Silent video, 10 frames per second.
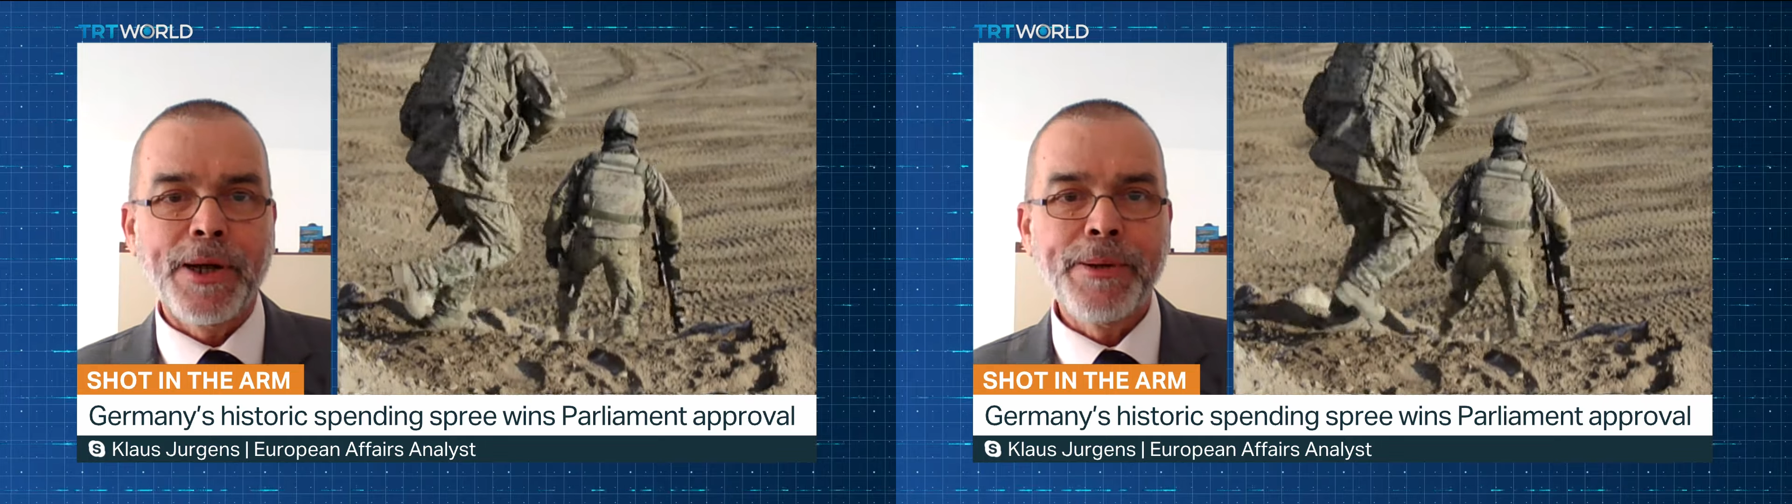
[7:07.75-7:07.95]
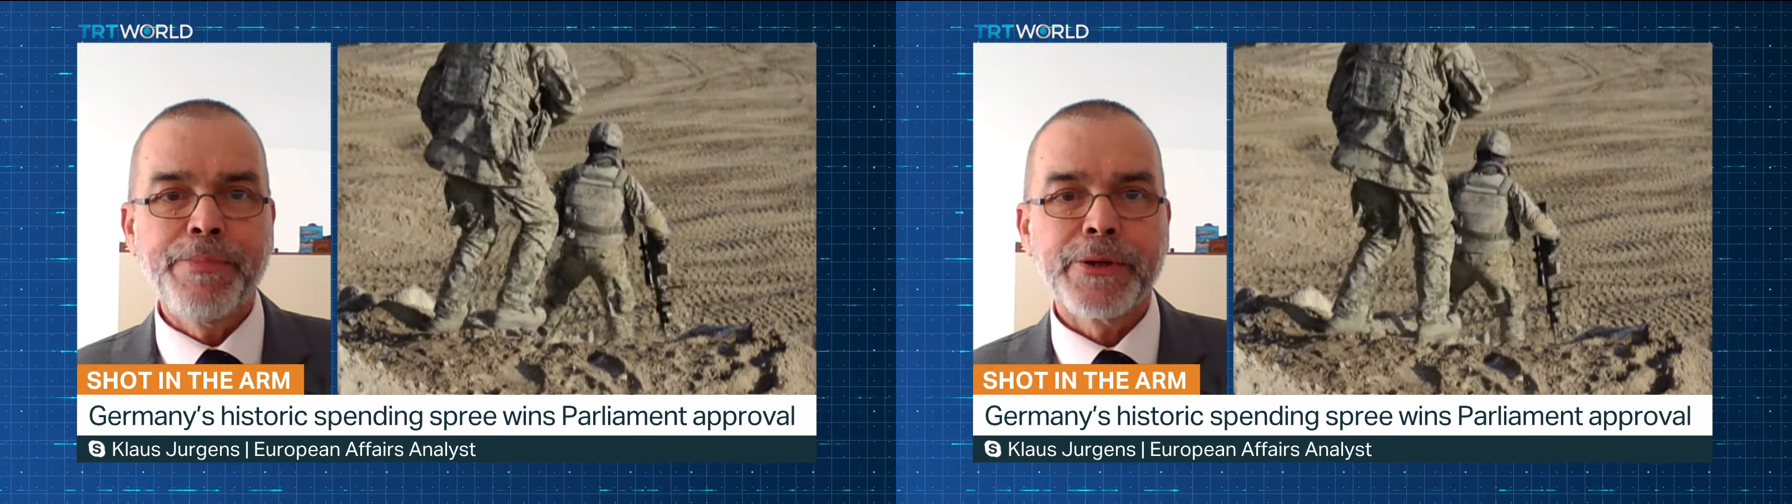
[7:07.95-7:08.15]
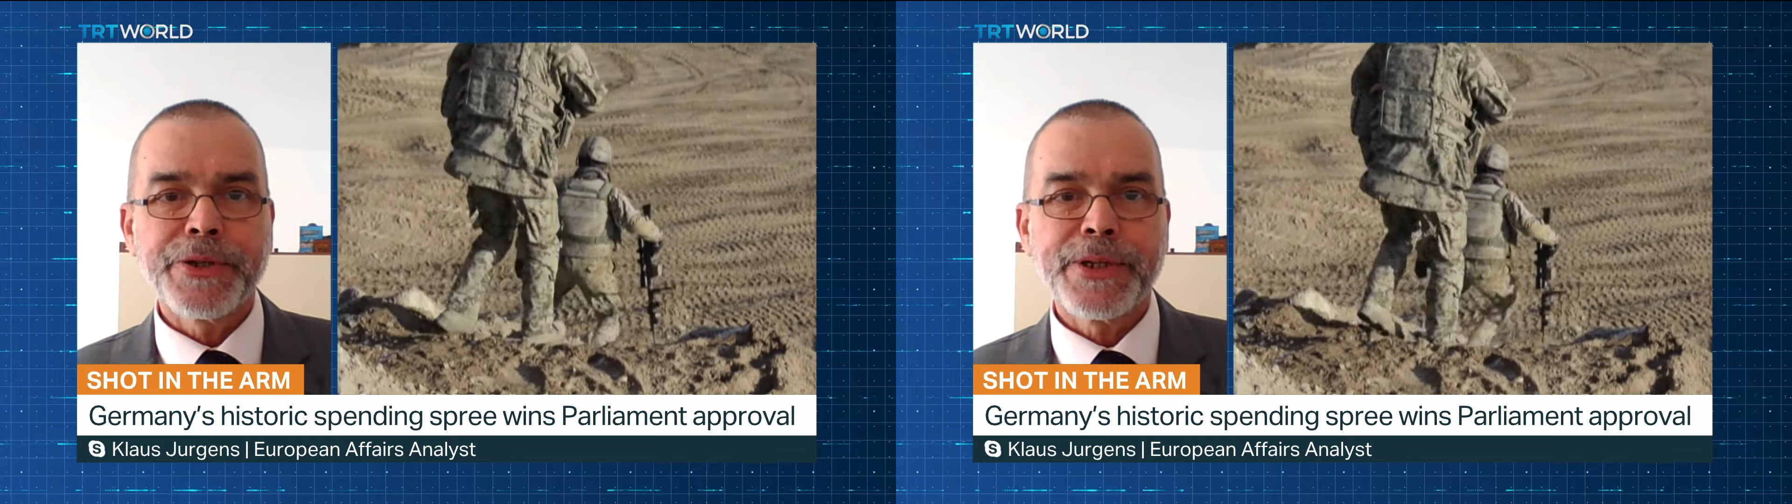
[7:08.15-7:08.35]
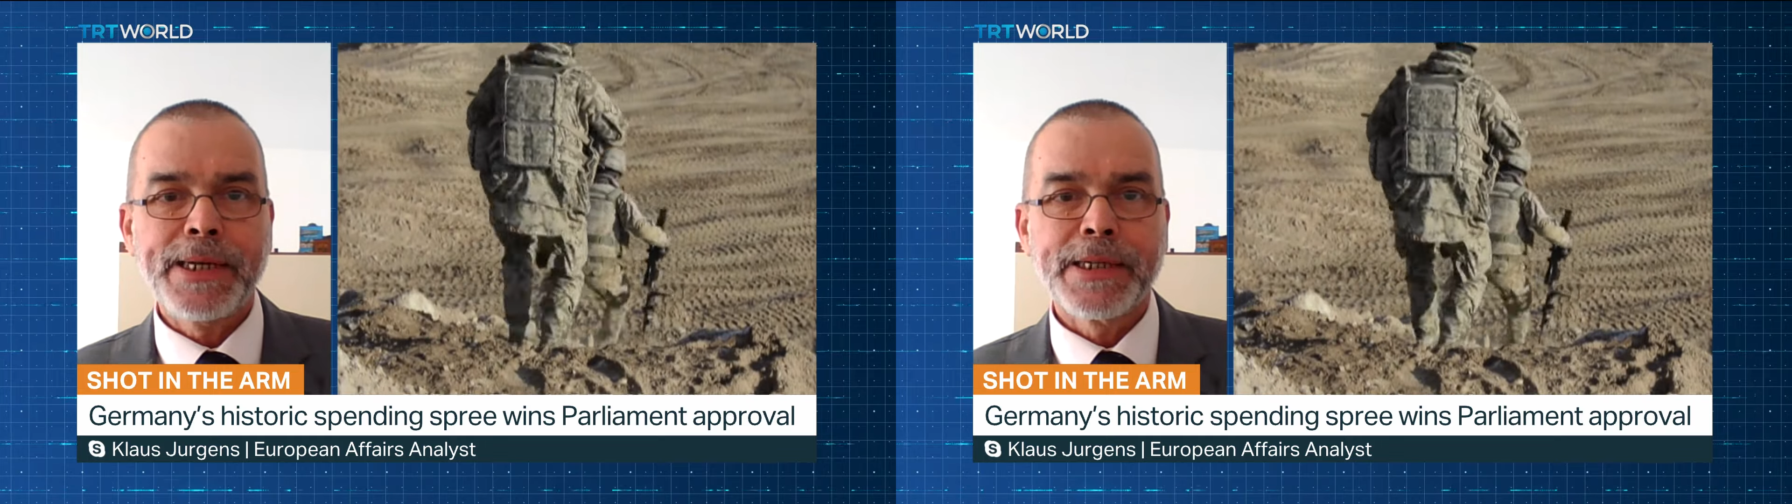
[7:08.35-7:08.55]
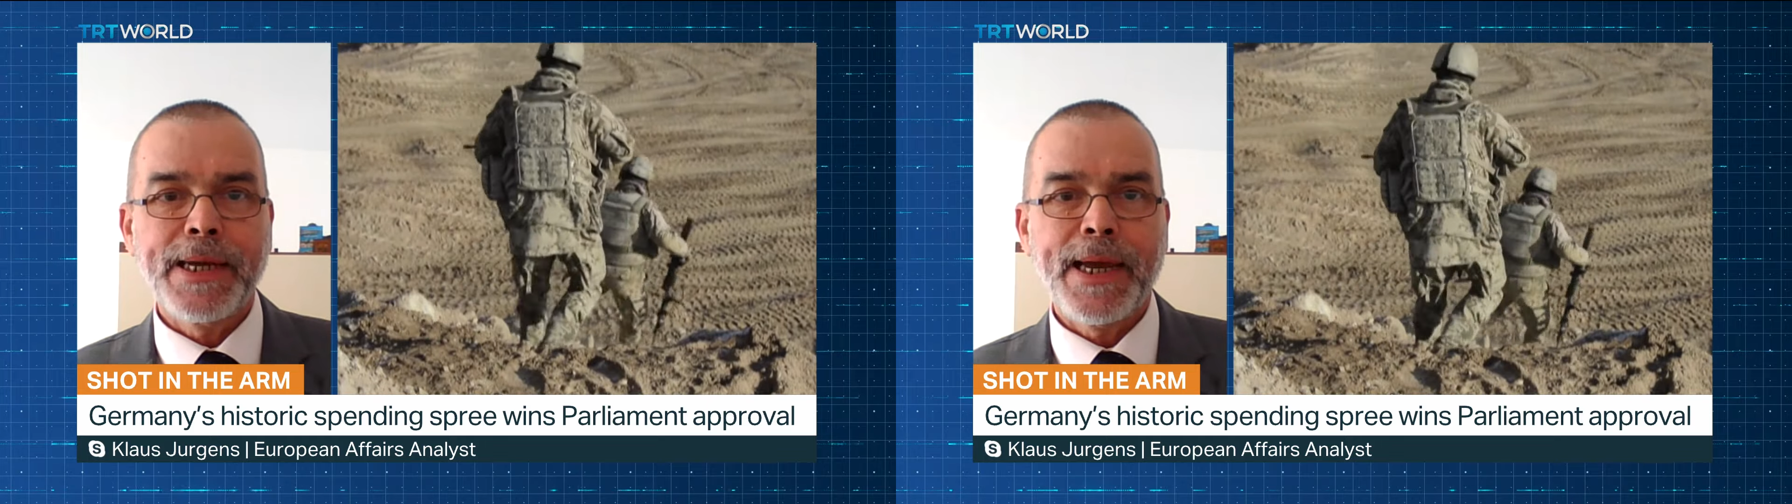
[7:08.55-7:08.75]

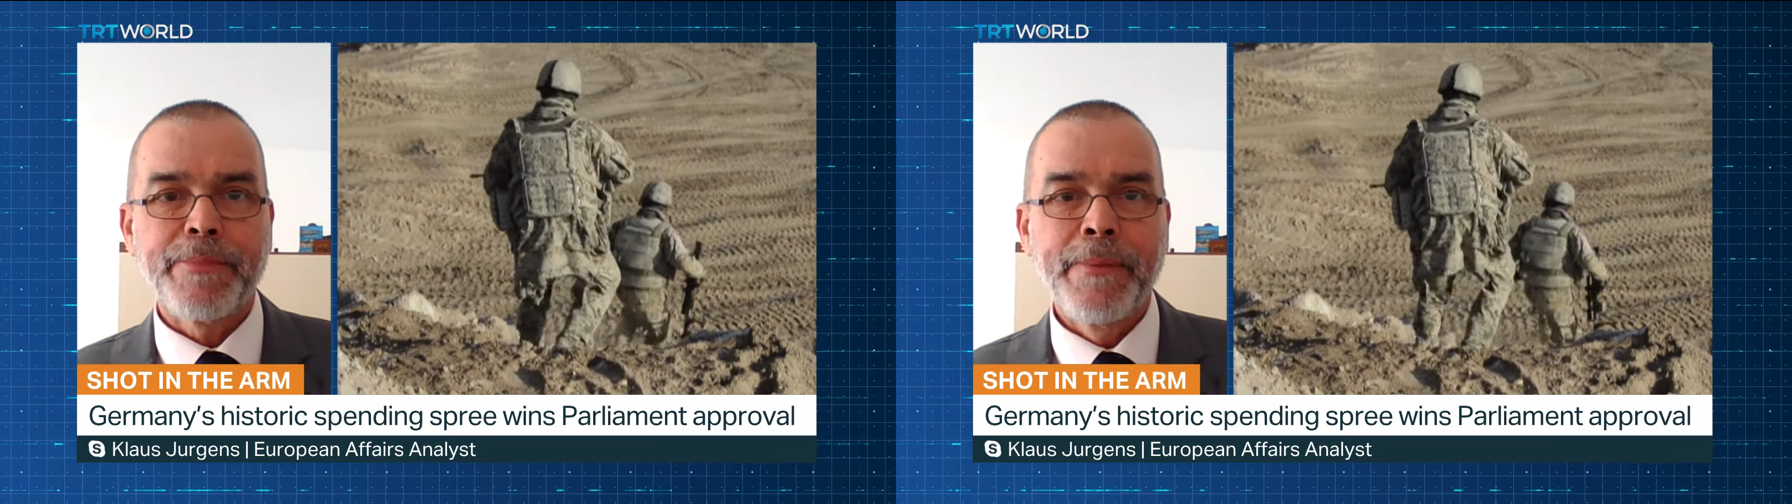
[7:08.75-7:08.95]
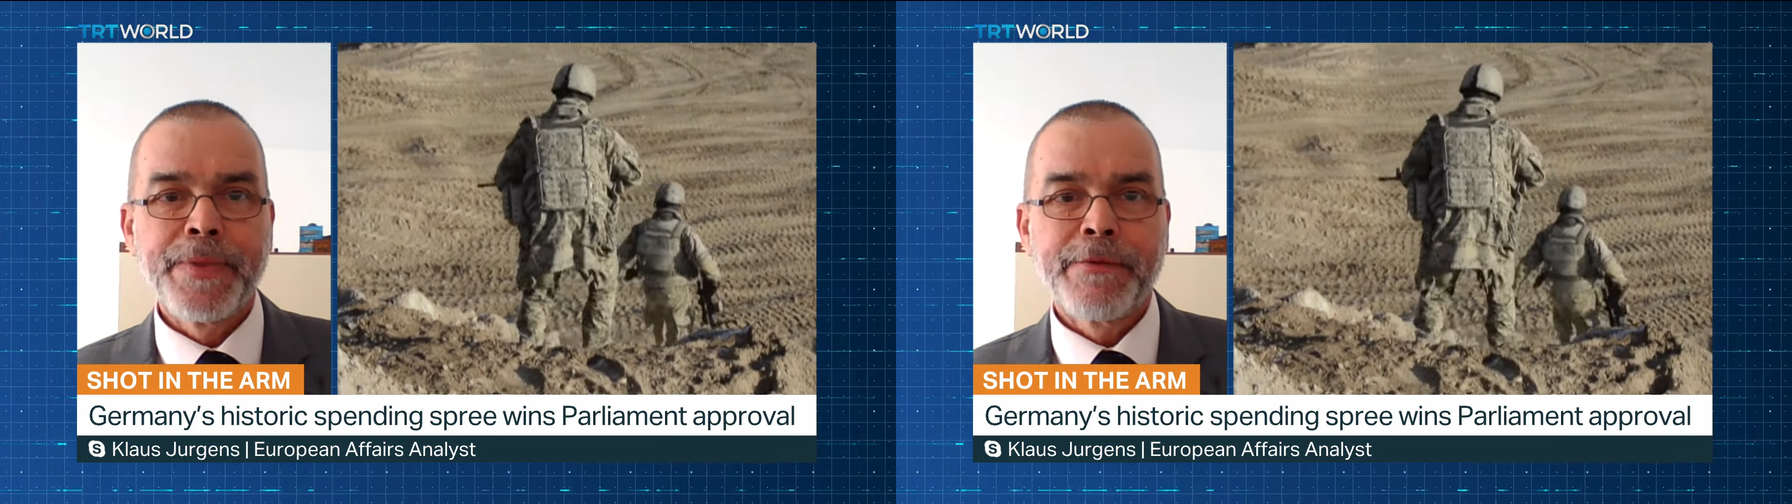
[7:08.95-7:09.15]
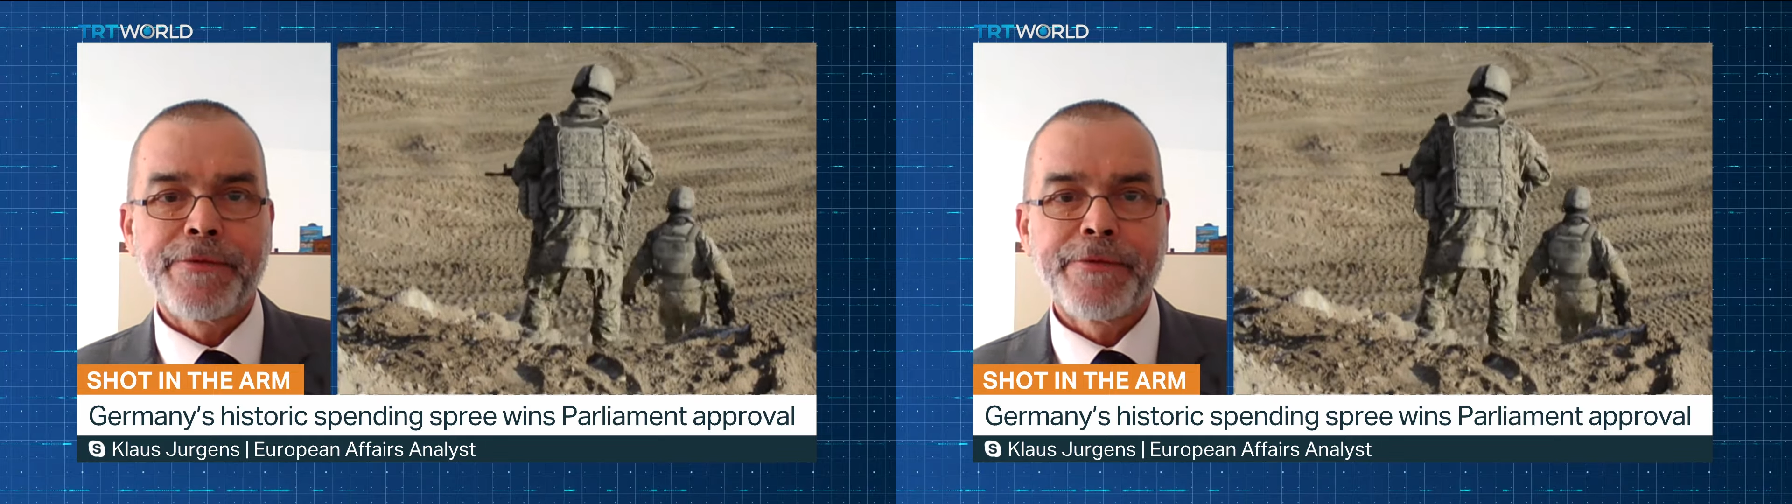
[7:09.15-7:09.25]
1% cap